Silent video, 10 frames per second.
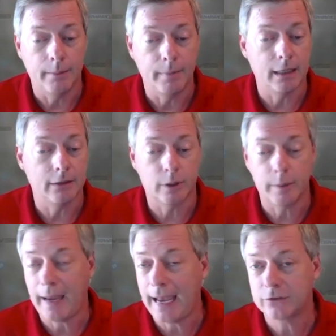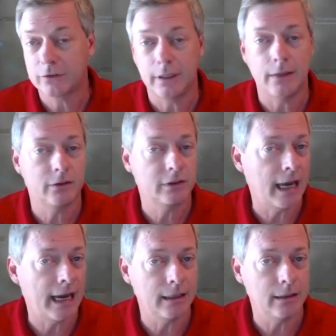against the capacity, the
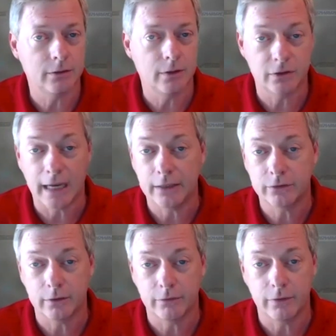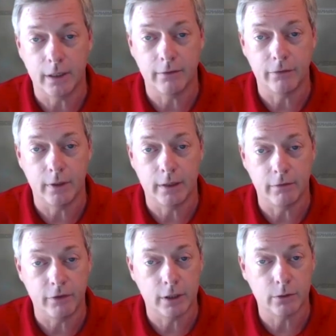site, the size of
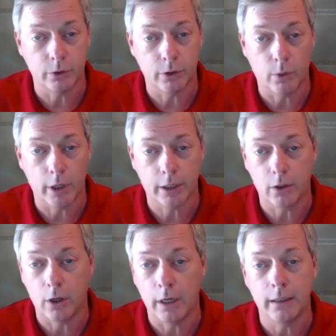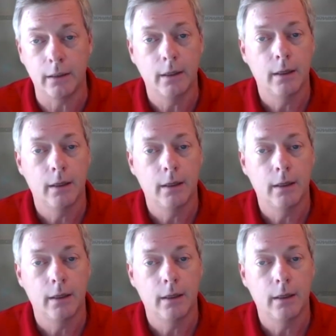the vehicle you're working on,